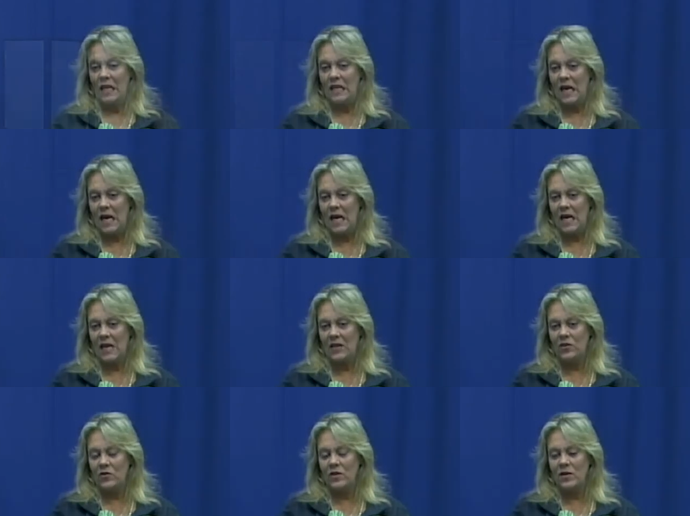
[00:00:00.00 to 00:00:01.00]
Yeah,
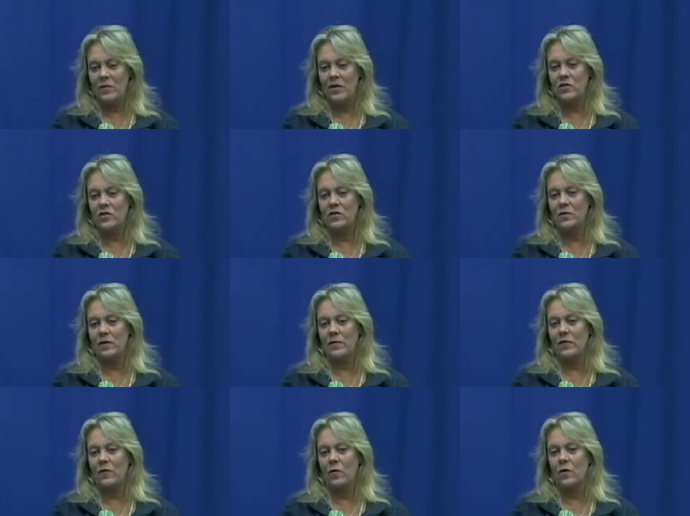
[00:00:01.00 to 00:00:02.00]
and you did mention to me
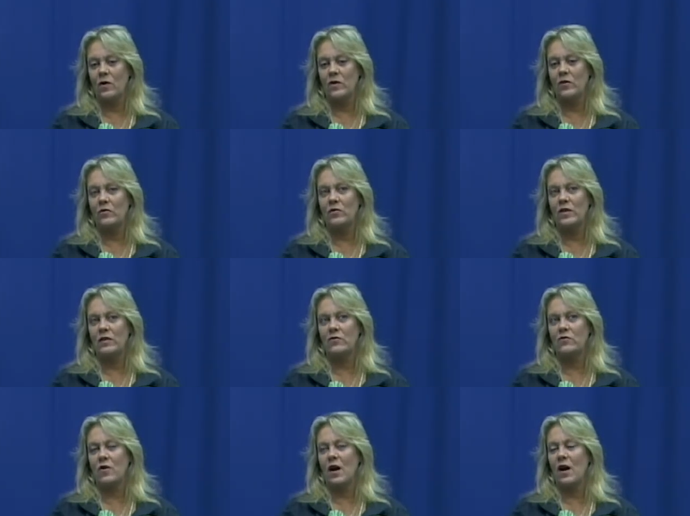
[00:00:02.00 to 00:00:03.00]
before you had
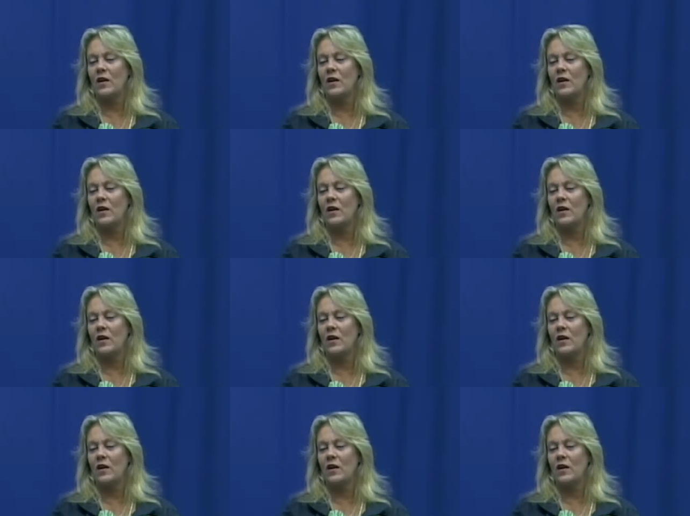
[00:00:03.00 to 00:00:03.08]
been